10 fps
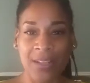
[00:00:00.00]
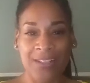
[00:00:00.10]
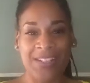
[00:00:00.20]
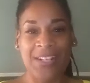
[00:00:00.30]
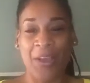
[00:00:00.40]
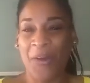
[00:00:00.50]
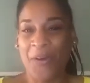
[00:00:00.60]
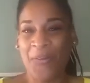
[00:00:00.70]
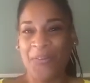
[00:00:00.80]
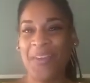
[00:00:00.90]
And
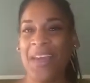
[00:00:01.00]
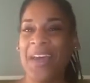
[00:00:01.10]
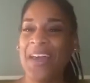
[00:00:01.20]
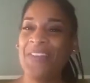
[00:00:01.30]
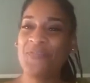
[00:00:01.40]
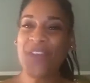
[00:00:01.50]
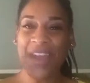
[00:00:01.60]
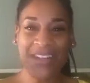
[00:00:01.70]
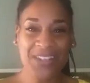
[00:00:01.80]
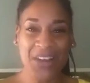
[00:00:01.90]
so the
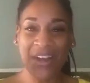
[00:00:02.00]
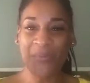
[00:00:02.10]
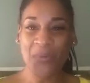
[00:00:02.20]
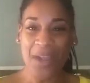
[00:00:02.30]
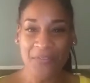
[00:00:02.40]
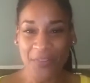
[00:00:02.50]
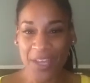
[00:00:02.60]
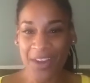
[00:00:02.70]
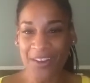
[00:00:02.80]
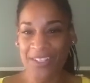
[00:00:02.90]
fan is on, I'm waiting for
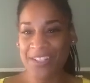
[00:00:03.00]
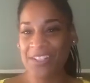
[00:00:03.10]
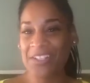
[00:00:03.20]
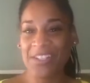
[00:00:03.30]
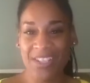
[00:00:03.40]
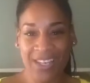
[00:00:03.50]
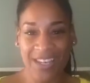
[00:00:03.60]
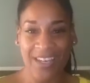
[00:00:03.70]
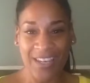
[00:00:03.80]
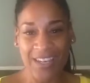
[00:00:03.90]
the air conditioner to
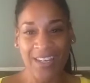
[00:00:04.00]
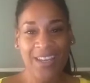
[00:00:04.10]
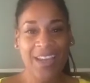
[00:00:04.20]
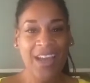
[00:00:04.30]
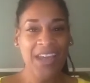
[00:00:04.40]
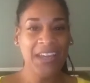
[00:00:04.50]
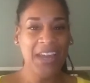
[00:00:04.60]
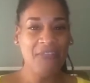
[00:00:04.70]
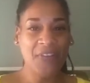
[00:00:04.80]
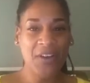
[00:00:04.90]
kick in. Hey,
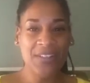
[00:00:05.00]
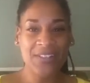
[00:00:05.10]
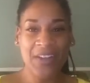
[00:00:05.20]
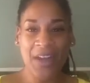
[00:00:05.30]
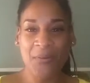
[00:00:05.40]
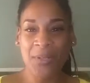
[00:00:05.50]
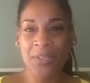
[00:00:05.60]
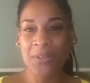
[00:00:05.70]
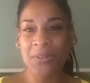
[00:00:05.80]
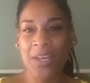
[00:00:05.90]
Kay Foster, how are
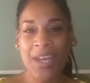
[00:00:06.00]
you?